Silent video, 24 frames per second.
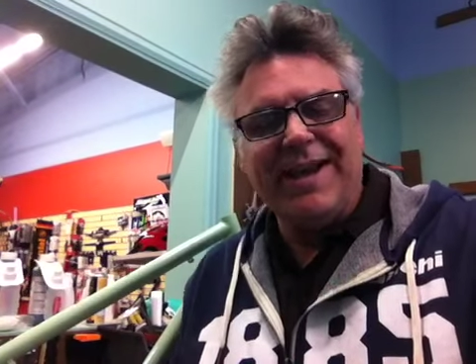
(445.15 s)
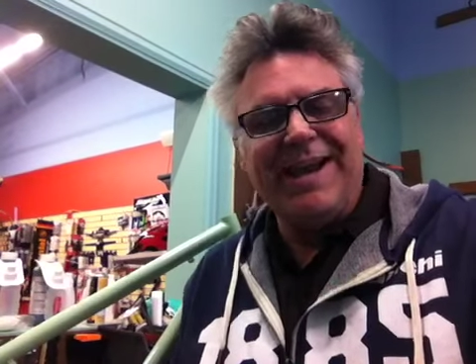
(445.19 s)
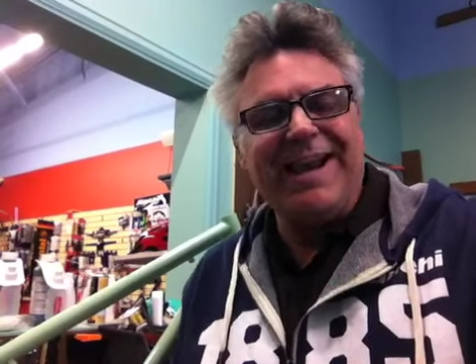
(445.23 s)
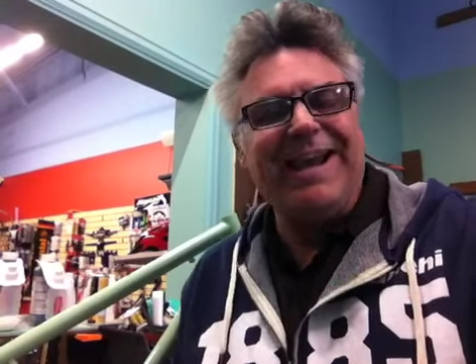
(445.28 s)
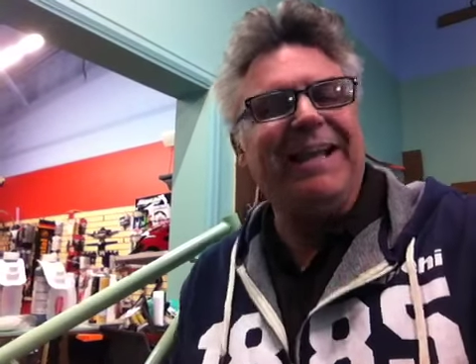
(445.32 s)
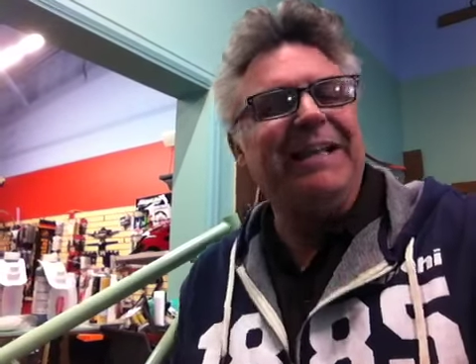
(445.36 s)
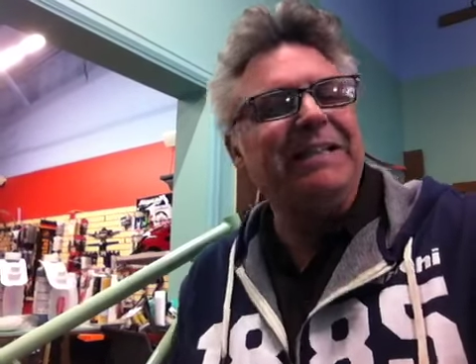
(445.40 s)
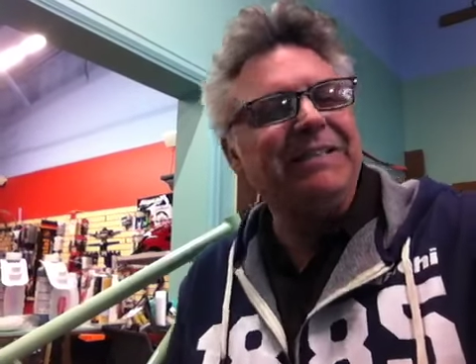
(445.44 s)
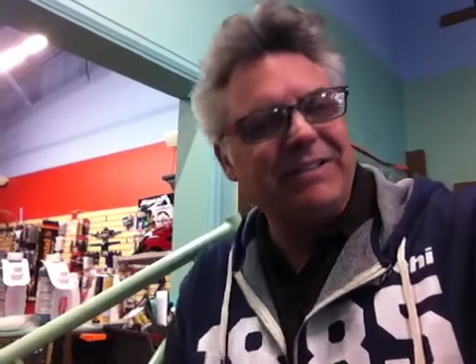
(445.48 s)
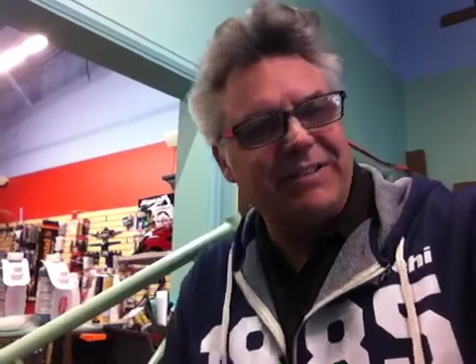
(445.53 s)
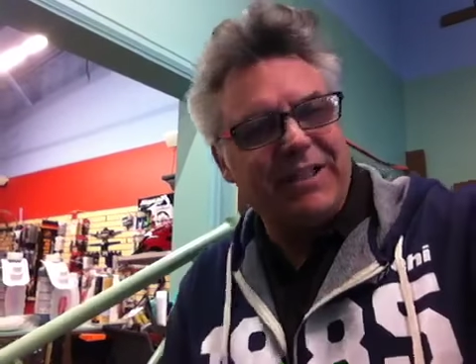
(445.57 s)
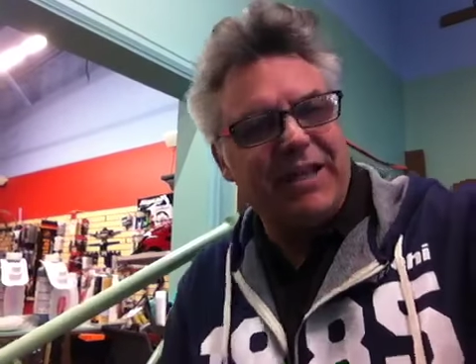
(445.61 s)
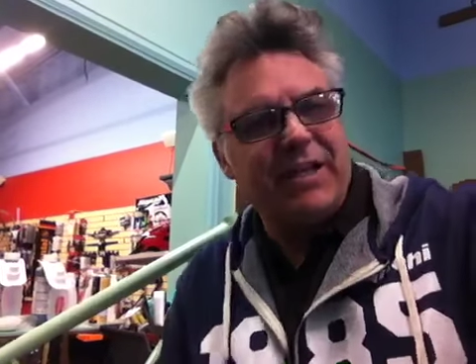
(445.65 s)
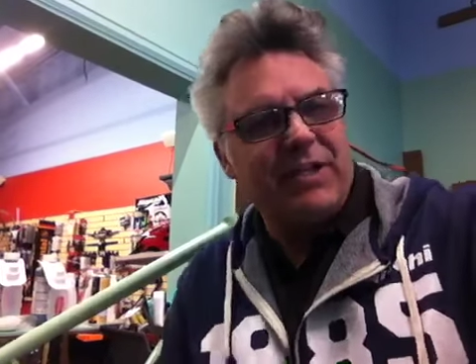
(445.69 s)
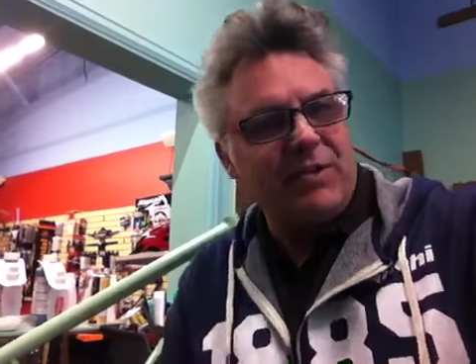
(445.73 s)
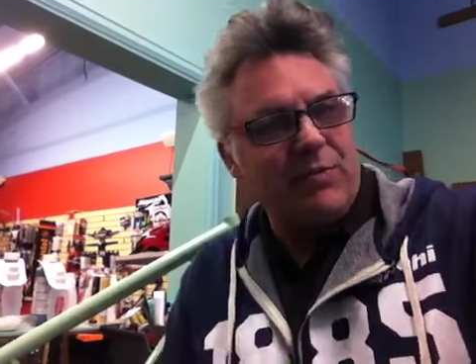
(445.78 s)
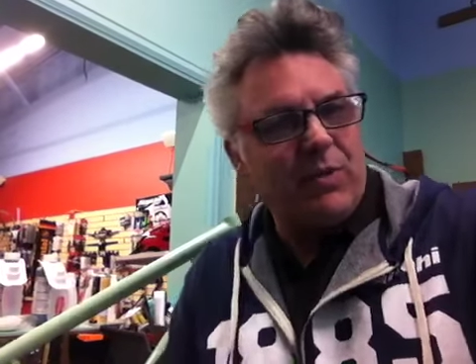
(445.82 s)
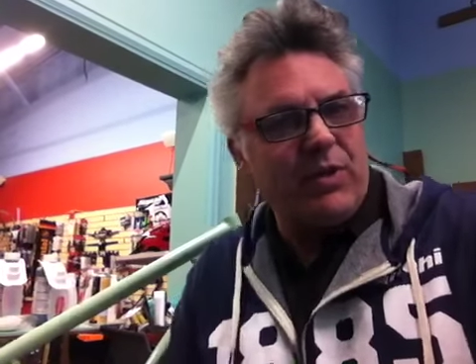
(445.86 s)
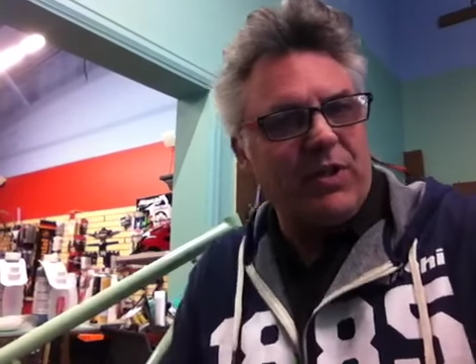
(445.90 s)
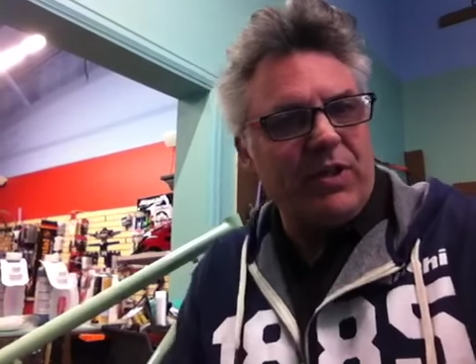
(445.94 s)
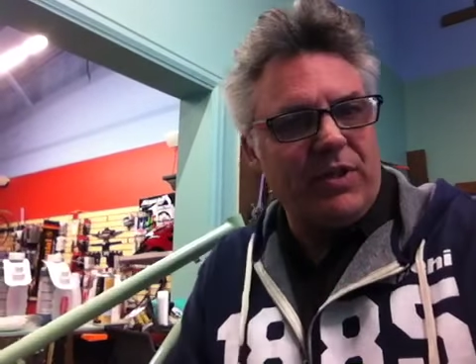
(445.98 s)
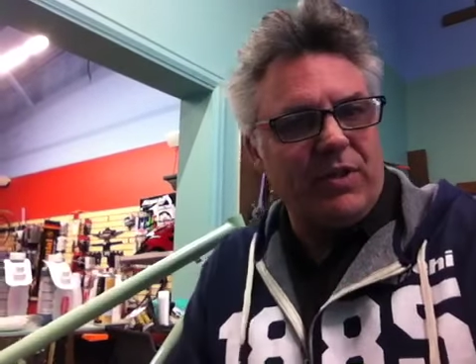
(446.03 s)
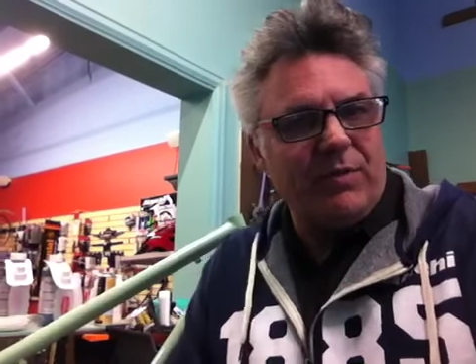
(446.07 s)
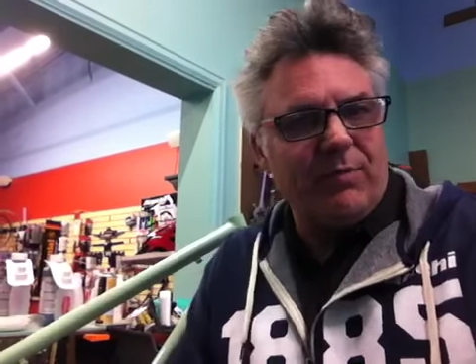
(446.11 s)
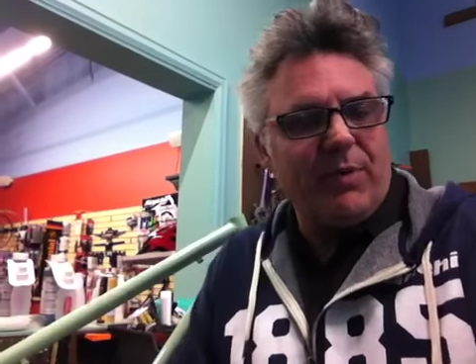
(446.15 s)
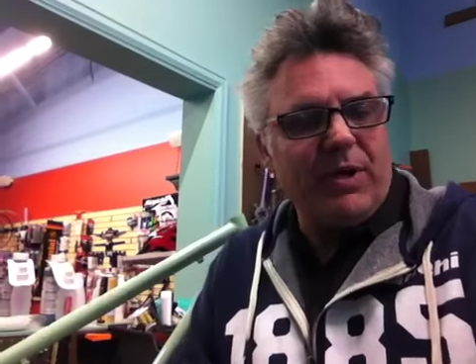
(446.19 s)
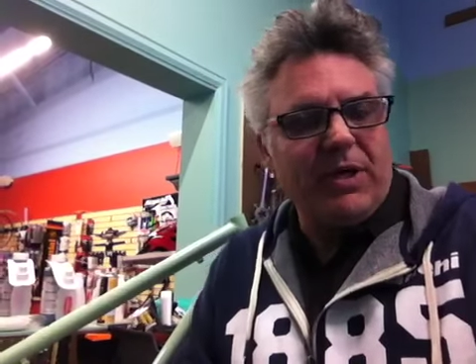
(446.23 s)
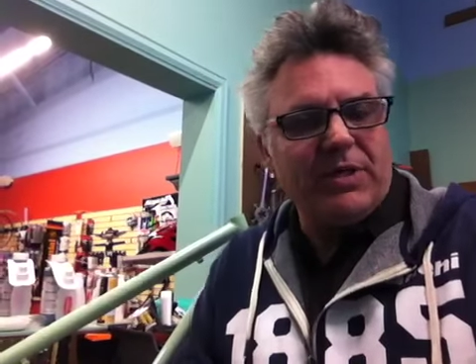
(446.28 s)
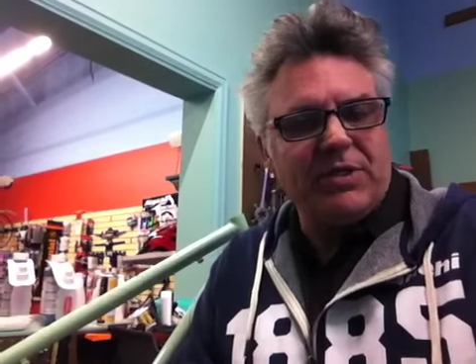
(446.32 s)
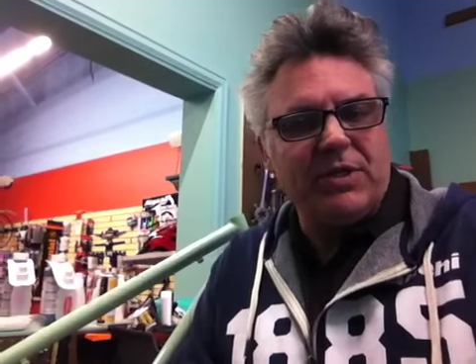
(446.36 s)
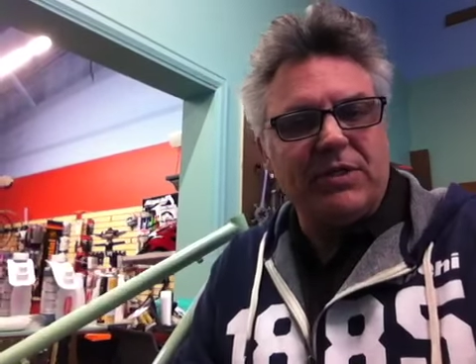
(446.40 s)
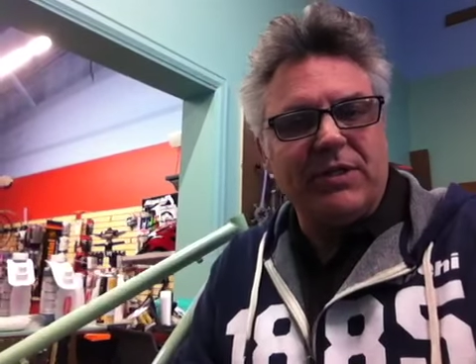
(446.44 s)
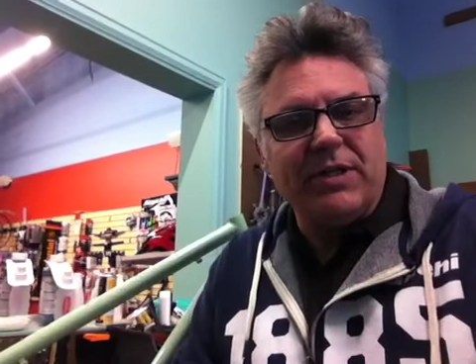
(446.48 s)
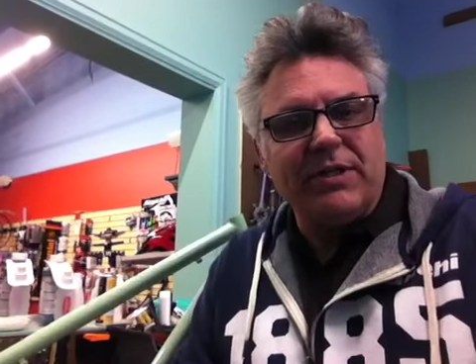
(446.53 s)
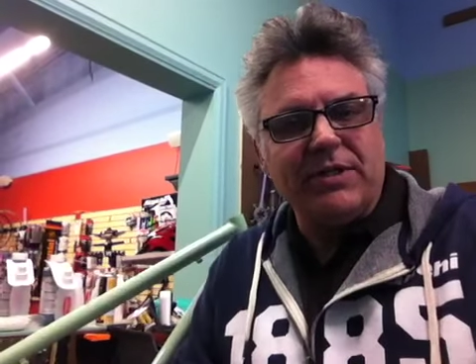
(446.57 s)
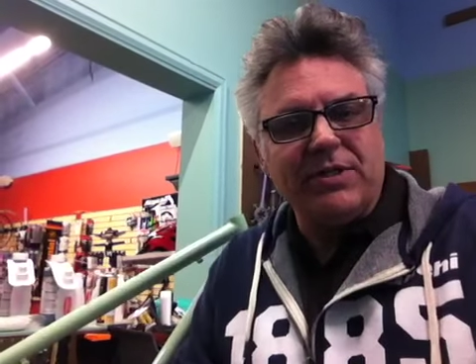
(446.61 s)
and stays within the
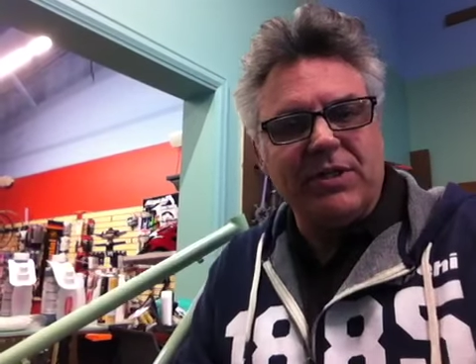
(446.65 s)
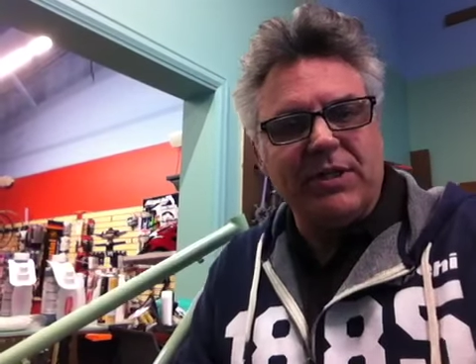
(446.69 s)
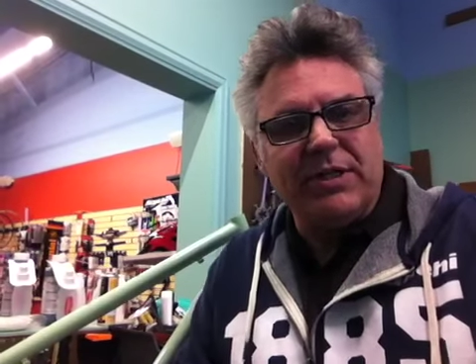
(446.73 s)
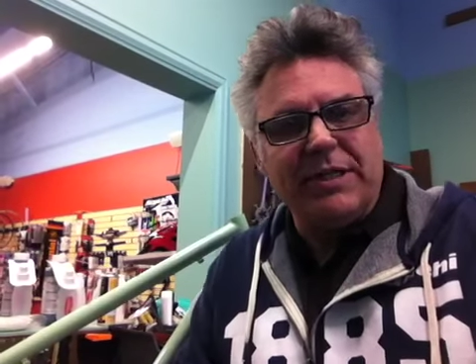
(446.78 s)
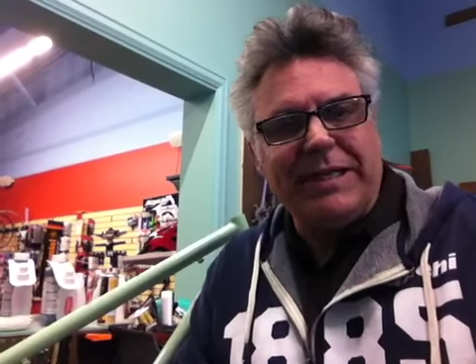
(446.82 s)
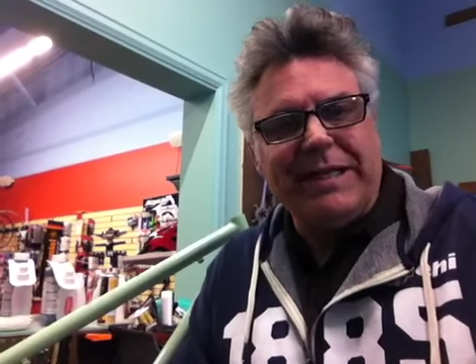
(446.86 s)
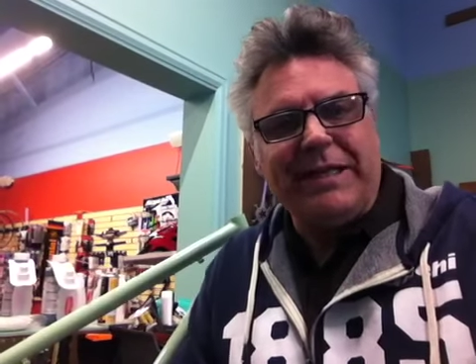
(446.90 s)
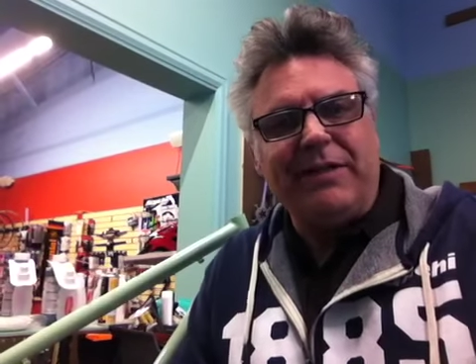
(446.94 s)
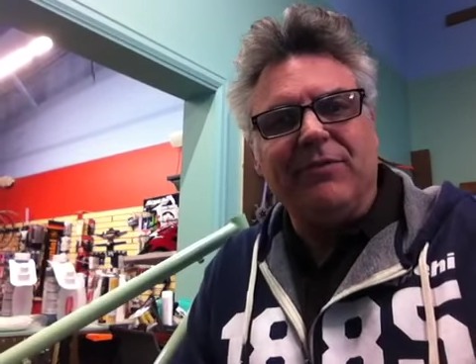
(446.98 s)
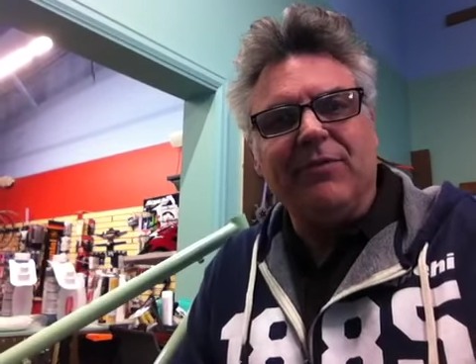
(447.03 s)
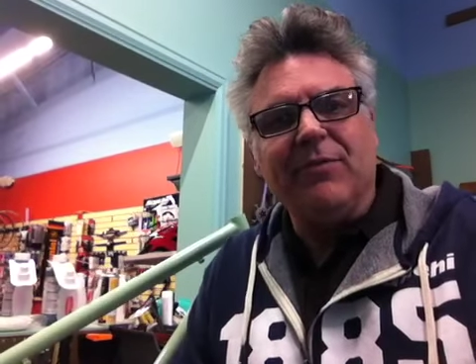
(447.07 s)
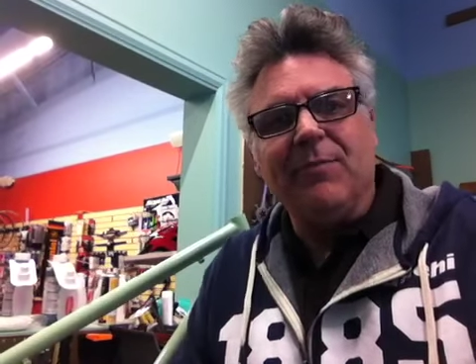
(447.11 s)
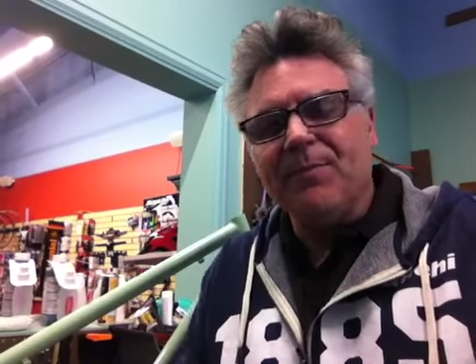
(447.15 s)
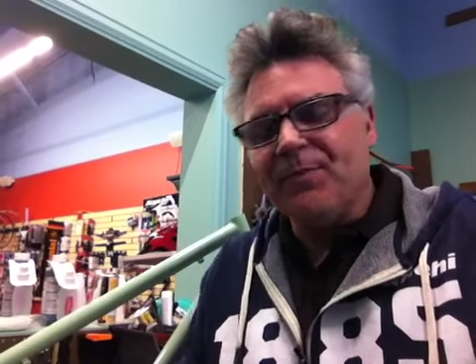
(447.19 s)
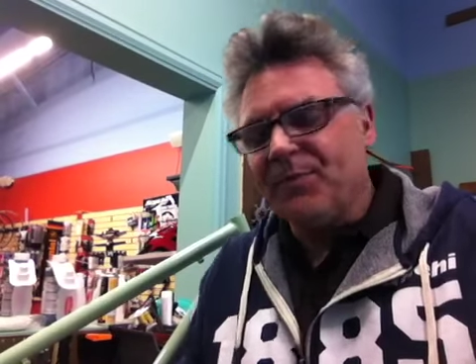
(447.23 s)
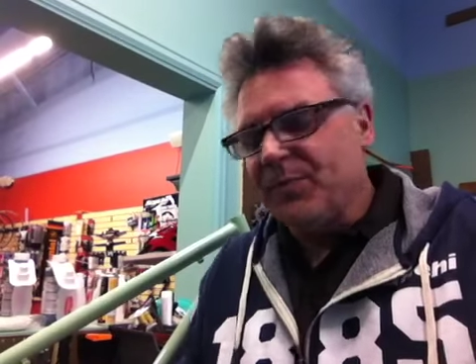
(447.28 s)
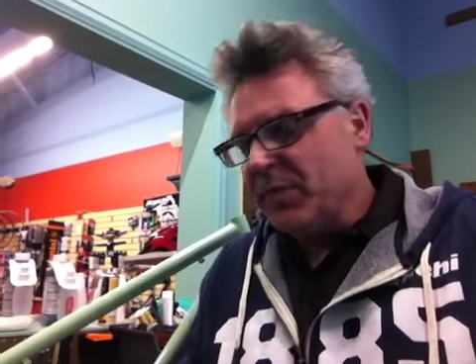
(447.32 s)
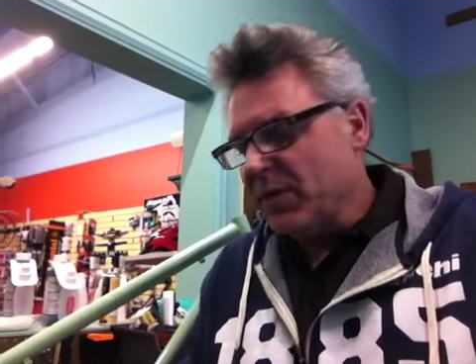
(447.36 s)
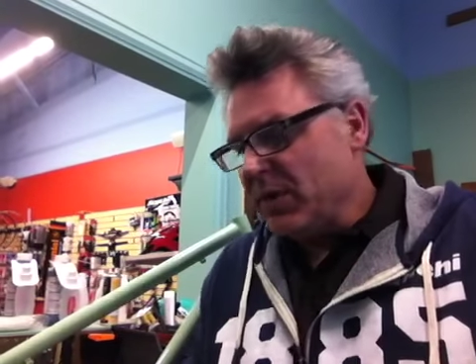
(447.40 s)
budget that she needs.